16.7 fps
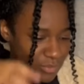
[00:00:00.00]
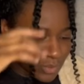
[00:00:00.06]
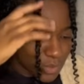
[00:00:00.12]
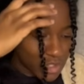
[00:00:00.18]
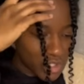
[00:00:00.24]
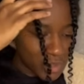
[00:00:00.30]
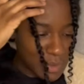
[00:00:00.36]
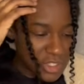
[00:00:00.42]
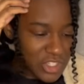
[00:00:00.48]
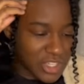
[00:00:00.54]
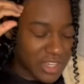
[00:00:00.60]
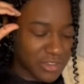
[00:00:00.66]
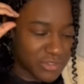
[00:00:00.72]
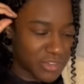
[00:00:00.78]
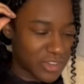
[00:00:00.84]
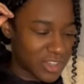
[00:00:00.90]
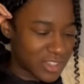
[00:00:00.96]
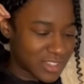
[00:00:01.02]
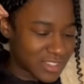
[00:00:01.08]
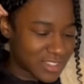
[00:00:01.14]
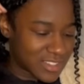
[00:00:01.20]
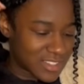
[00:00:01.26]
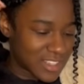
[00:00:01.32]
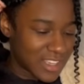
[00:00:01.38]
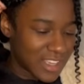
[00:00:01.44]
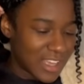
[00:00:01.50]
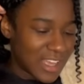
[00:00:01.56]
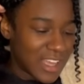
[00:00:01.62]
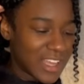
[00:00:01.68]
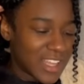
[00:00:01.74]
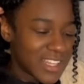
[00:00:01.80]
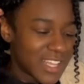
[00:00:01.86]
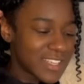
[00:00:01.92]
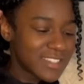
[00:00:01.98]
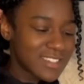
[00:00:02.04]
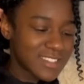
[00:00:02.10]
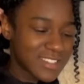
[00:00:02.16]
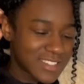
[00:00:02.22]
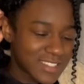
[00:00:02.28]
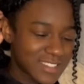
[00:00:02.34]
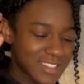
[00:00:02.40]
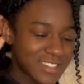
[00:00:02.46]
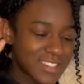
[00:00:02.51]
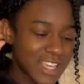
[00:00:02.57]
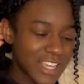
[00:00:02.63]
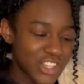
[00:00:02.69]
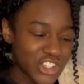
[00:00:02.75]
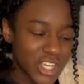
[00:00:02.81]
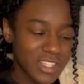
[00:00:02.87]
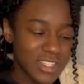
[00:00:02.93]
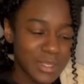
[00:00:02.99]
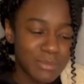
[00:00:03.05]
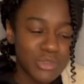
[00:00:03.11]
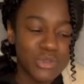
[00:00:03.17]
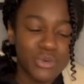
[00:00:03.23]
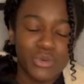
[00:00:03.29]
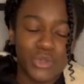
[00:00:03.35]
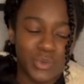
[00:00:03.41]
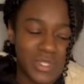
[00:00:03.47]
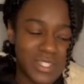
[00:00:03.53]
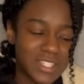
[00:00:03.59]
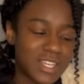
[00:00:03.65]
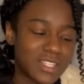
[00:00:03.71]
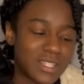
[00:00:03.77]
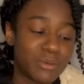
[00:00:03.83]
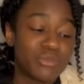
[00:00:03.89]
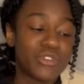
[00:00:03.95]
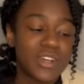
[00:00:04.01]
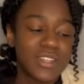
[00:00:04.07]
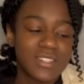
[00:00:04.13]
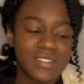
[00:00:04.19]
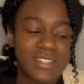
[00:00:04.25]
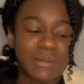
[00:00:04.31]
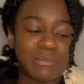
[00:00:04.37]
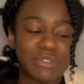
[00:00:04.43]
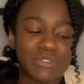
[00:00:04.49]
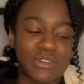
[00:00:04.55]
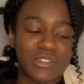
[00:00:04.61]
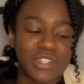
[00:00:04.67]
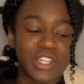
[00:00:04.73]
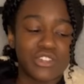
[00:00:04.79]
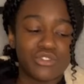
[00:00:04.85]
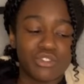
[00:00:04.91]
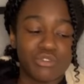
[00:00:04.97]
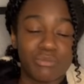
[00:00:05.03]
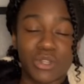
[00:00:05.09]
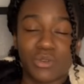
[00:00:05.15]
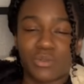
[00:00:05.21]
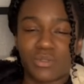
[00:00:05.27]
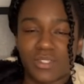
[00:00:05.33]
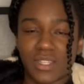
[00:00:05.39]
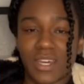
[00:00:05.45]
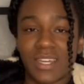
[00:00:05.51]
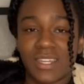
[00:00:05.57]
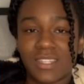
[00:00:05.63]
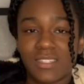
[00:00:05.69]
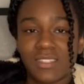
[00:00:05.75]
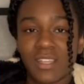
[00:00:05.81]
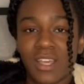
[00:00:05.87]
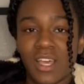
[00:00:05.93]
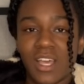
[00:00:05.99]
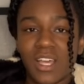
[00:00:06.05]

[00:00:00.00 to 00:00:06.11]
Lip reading: What should we check first? Let's check them in the order we sat them. First exam is Foundation of Medical Science.